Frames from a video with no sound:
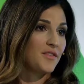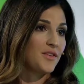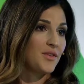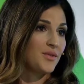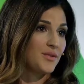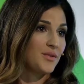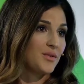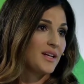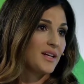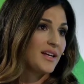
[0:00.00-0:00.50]

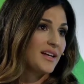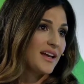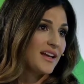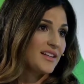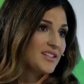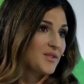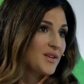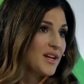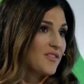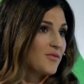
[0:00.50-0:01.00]
you
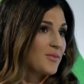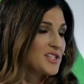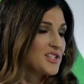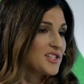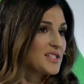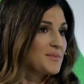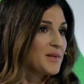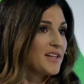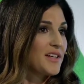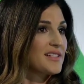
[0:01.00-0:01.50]
don't have much
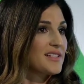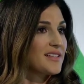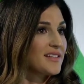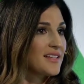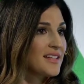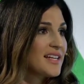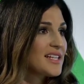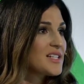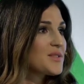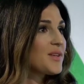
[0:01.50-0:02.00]
experience in the
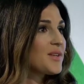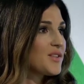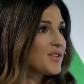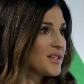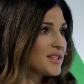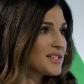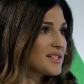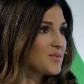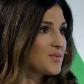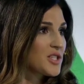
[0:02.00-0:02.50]
next one, you
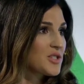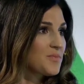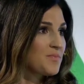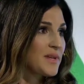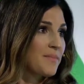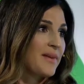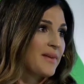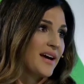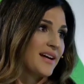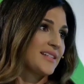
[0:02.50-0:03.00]
can switch
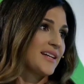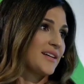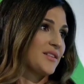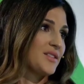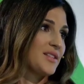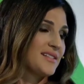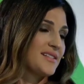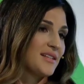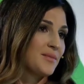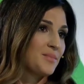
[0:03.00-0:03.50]
it back down
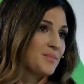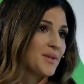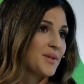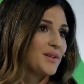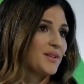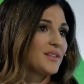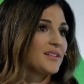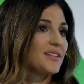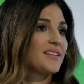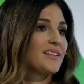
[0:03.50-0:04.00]
to
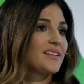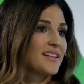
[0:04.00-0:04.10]
simple.